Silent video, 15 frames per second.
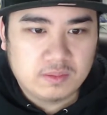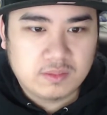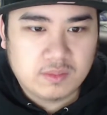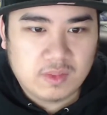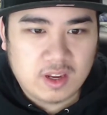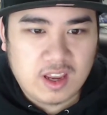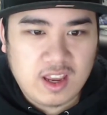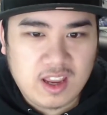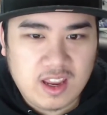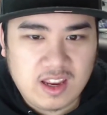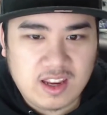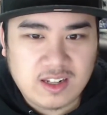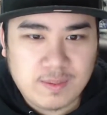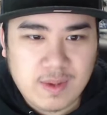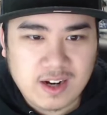Hey,
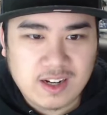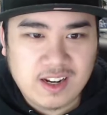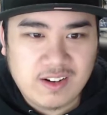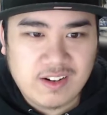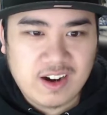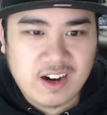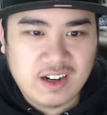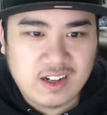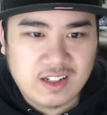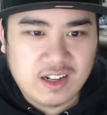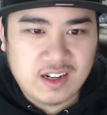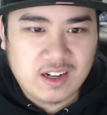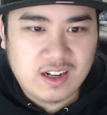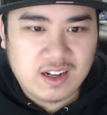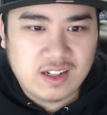that's maknae, right?
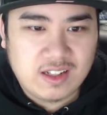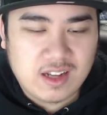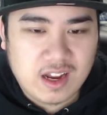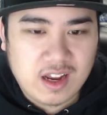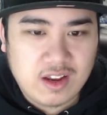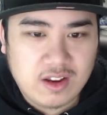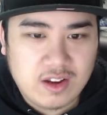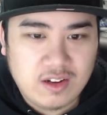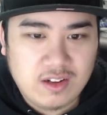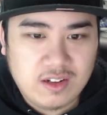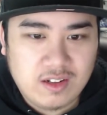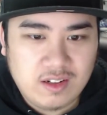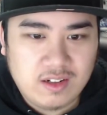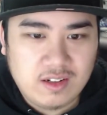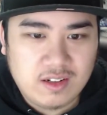Uh, Taehyun?
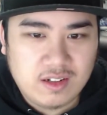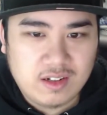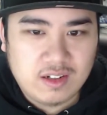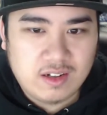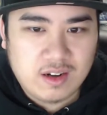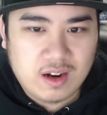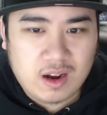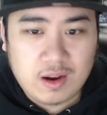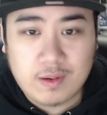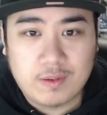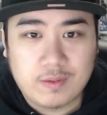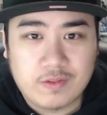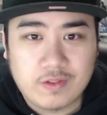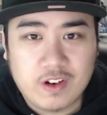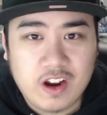Uh,
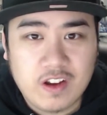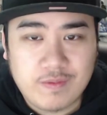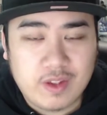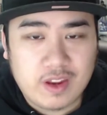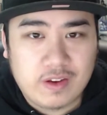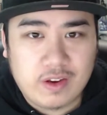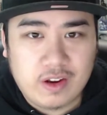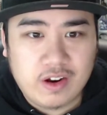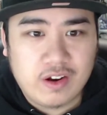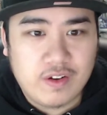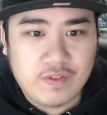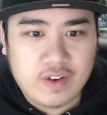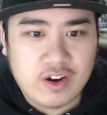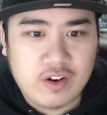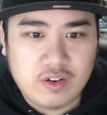forgive me, you know, if
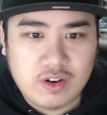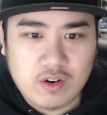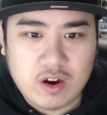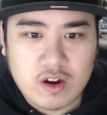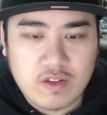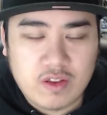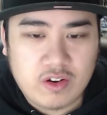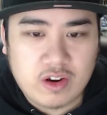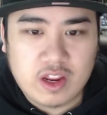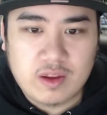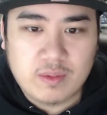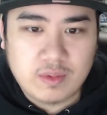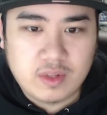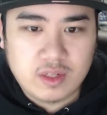I don't know all their names.